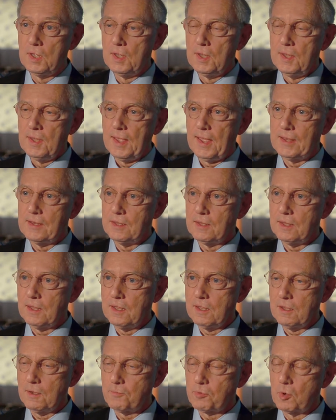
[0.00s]
Once your
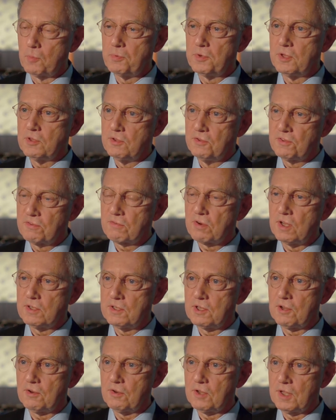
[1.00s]
interview is framed
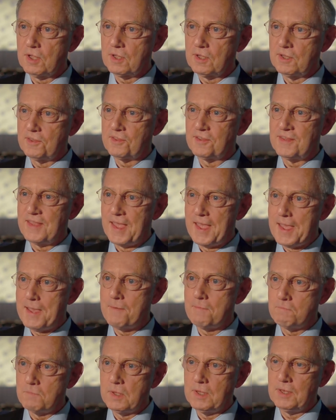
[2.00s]
wider than about the top
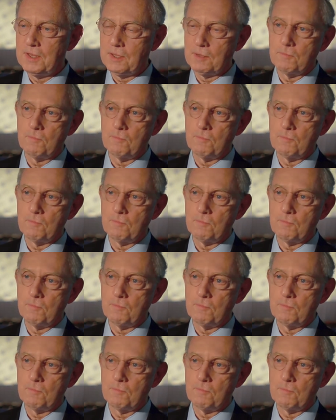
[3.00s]
of the rib